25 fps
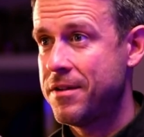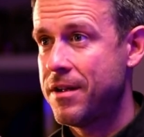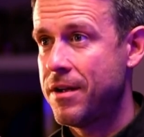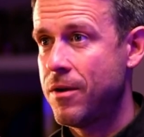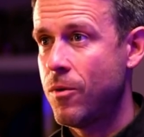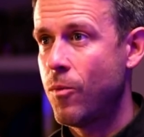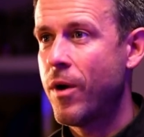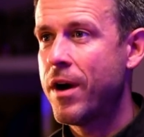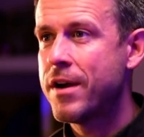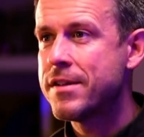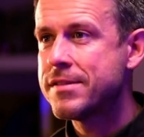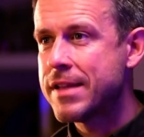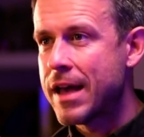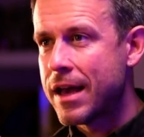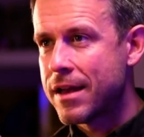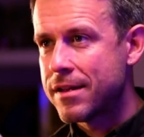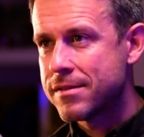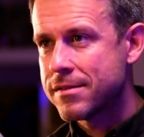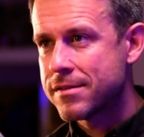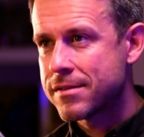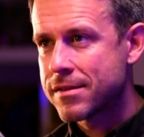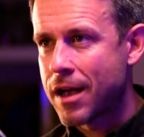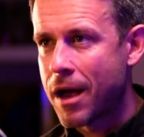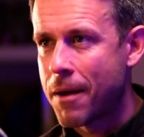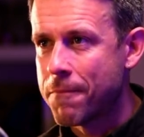Where's
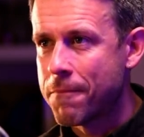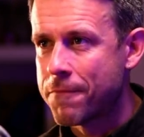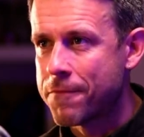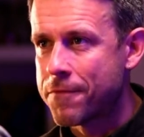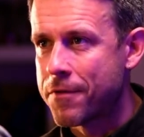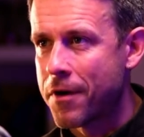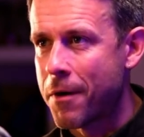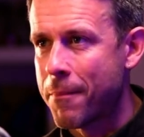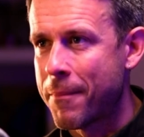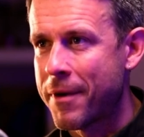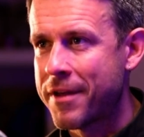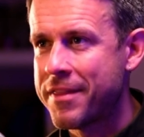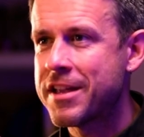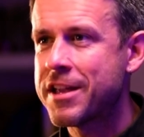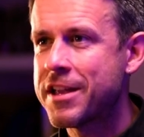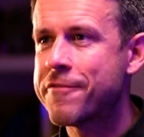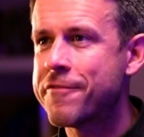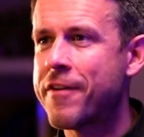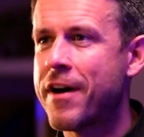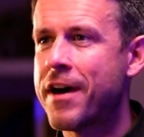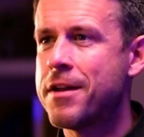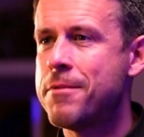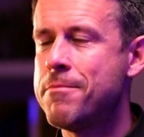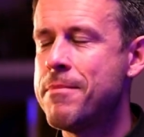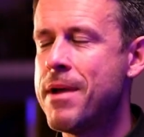that come from? I think if
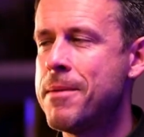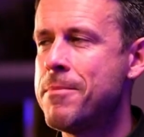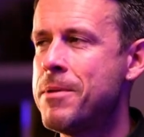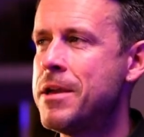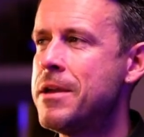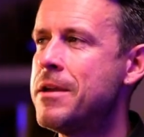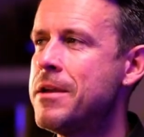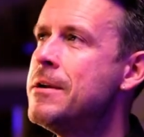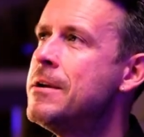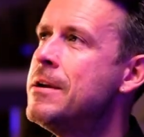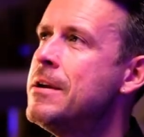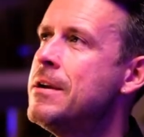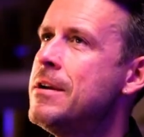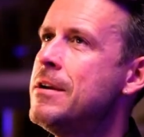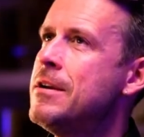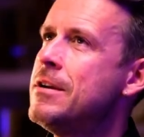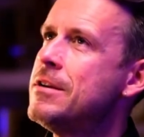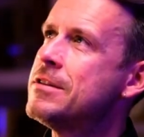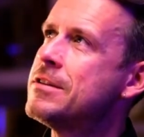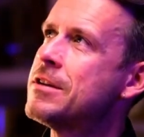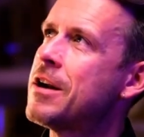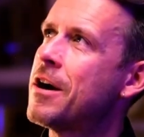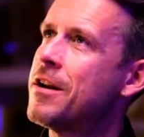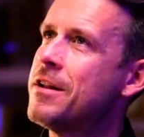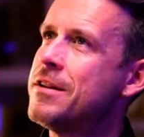I had maybe
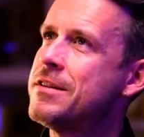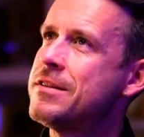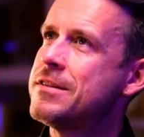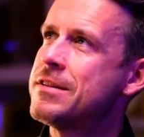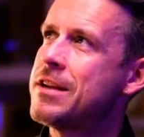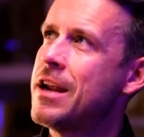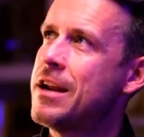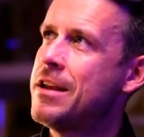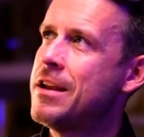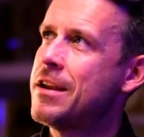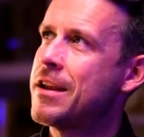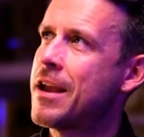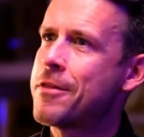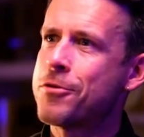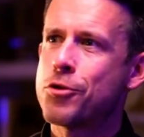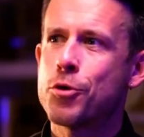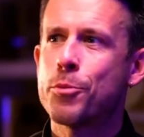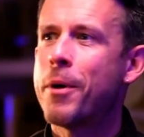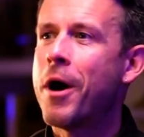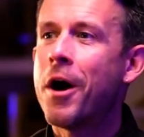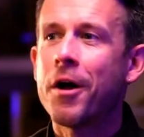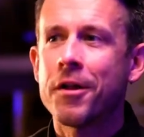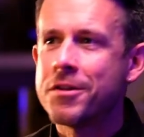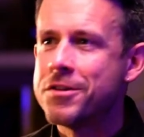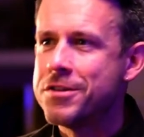started studying
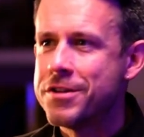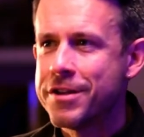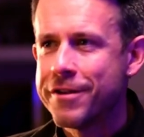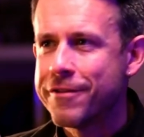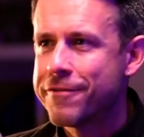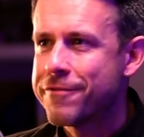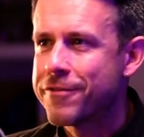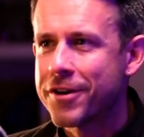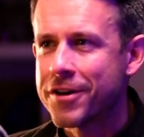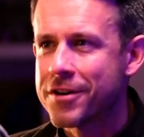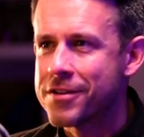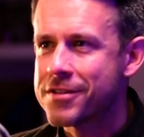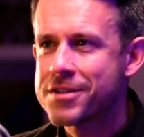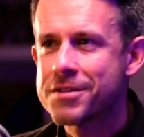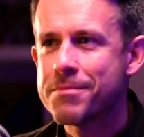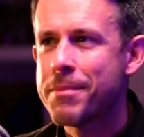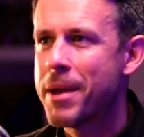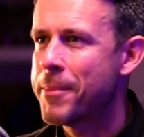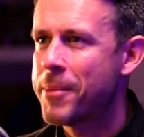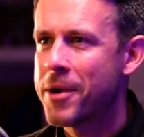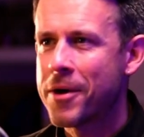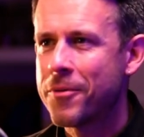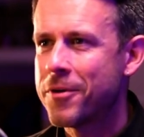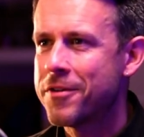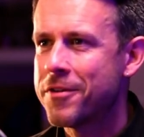anthropology first,
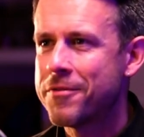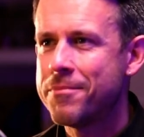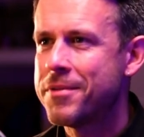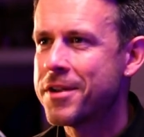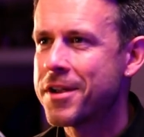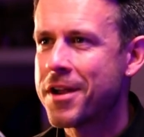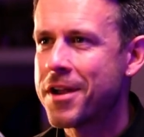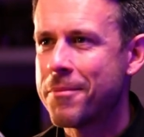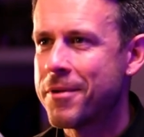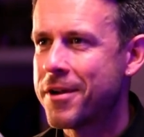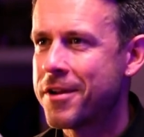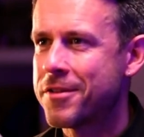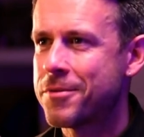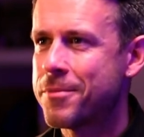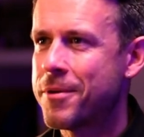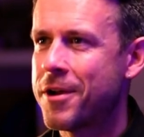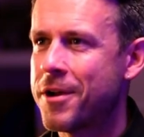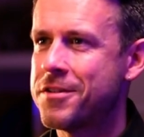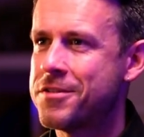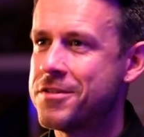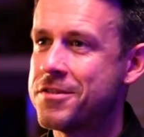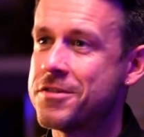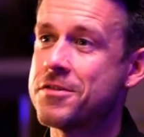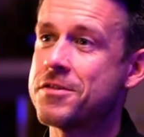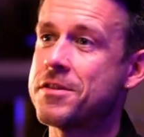maybe I would have become an
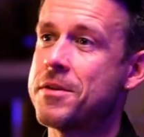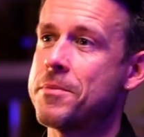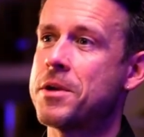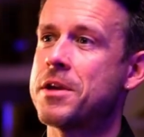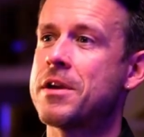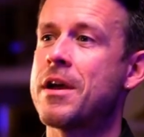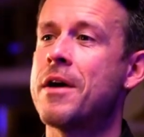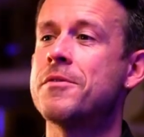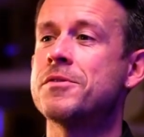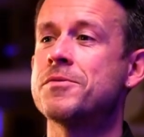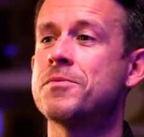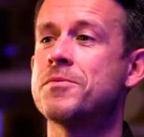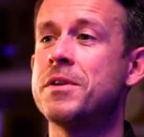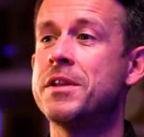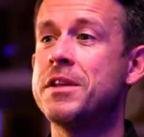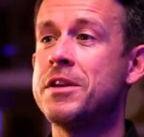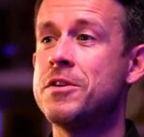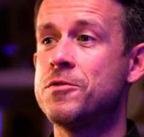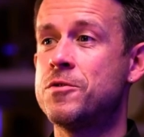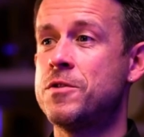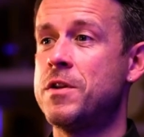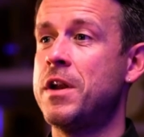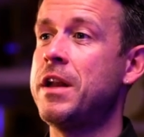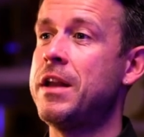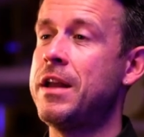anthropologist or something. I was really
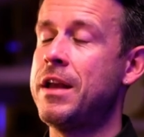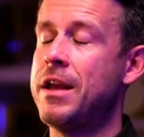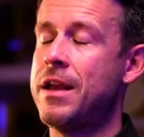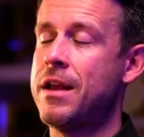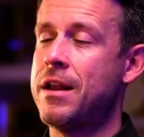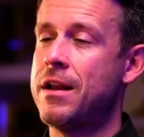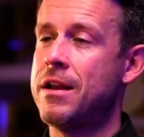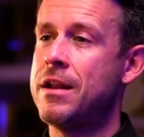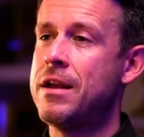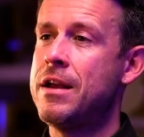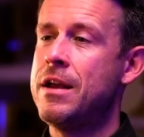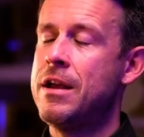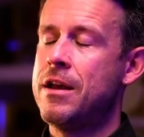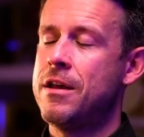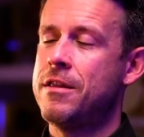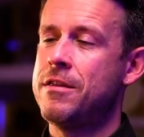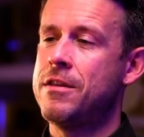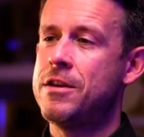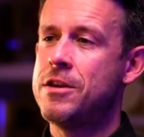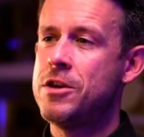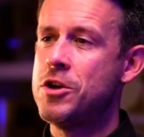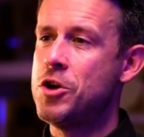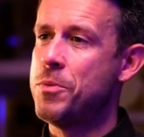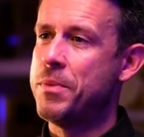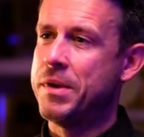interested in the
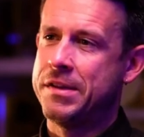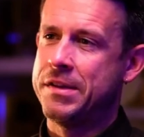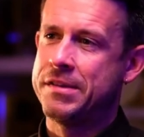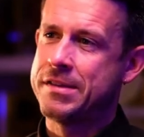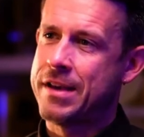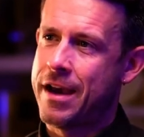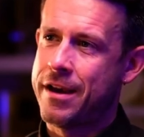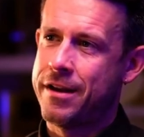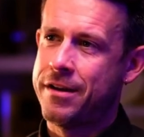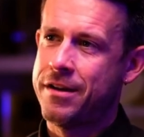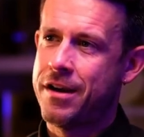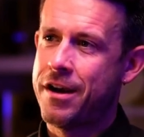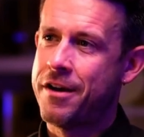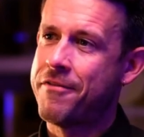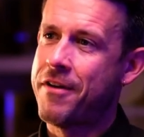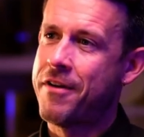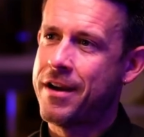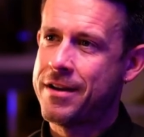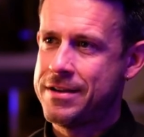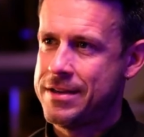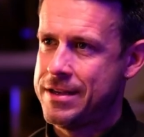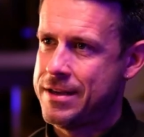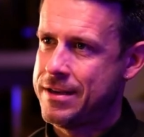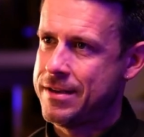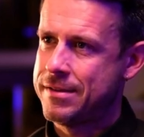human side of
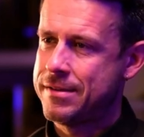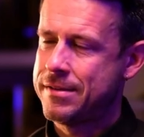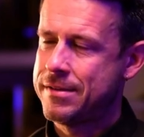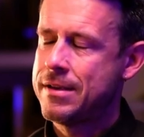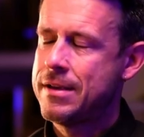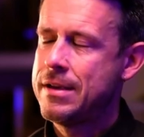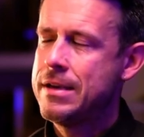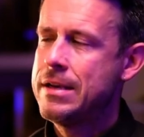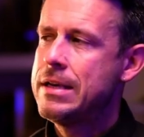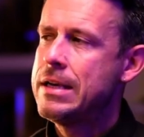ideas.